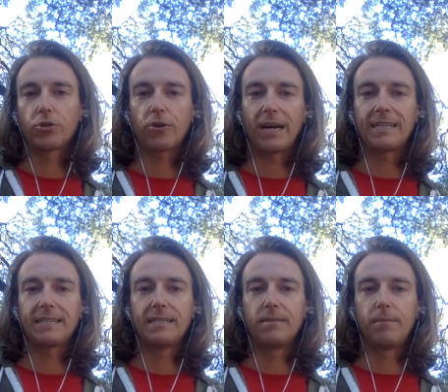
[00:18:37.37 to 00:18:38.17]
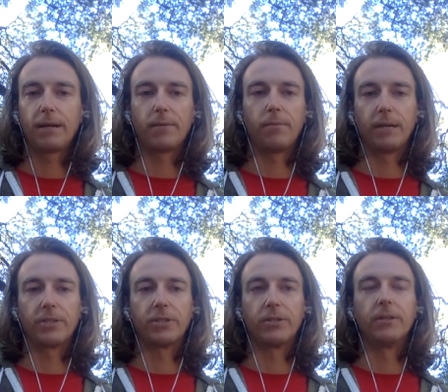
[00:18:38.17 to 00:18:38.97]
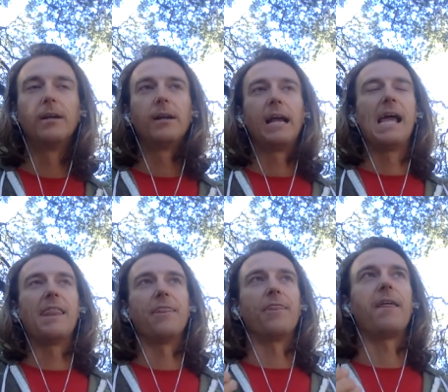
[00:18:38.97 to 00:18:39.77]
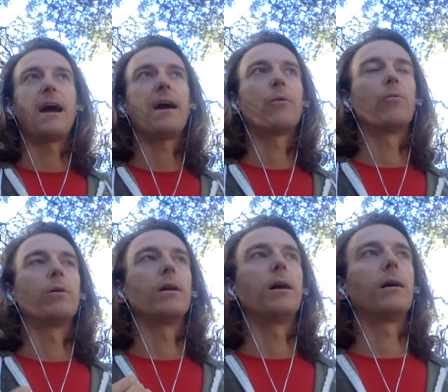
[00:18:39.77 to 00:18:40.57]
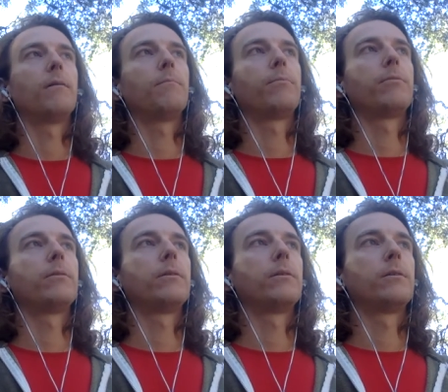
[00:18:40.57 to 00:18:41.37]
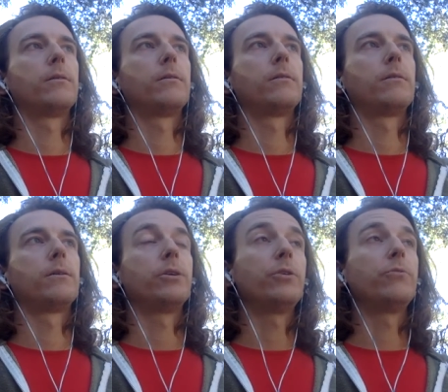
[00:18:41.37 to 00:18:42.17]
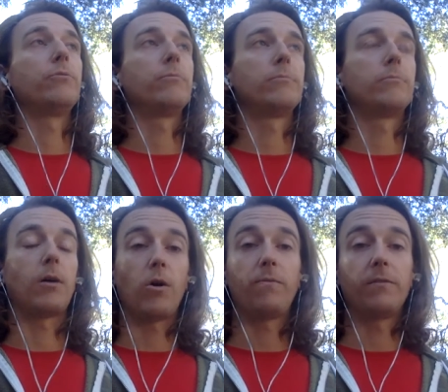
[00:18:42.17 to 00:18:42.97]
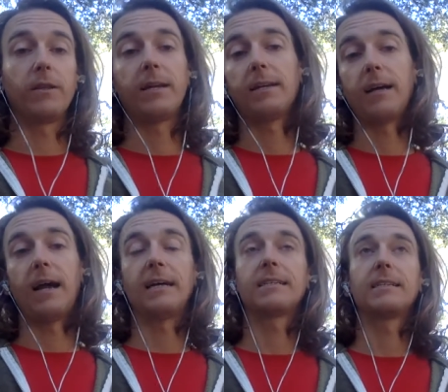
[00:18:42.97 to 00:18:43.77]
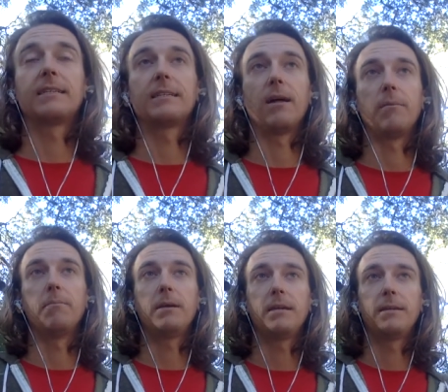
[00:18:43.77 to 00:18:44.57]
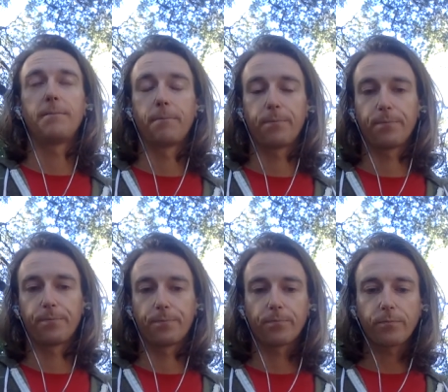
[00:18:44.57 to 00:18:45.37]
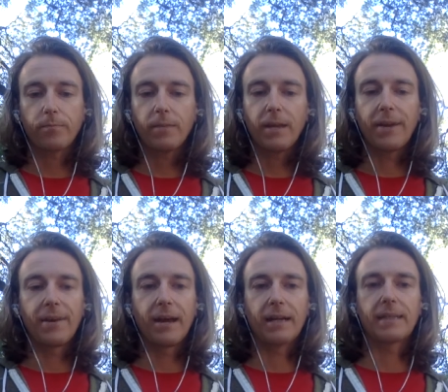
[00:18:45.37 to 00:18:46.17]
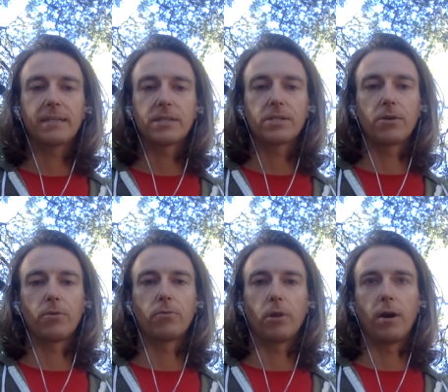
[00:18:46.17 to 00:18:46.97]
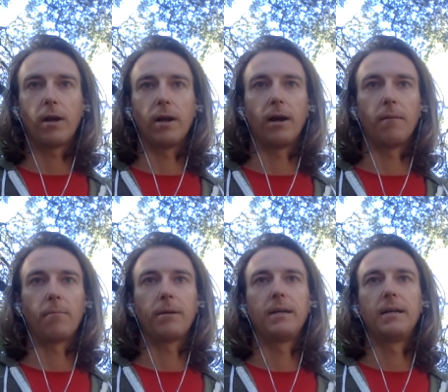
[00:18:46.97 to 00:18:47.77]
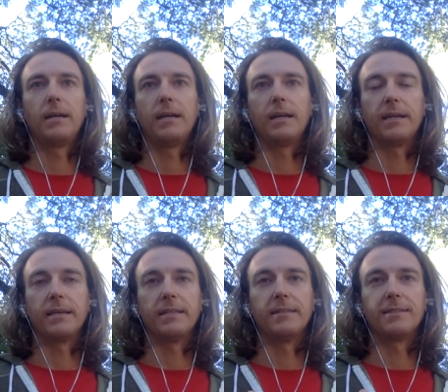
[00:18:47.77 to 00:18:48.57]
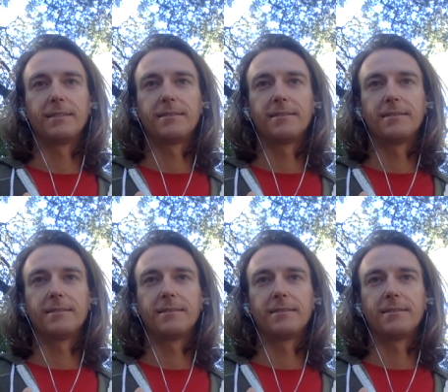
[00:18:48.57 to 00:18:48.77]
try to see the bigger picture. That will help you, hopefully, as it has helped me, not get so caught up in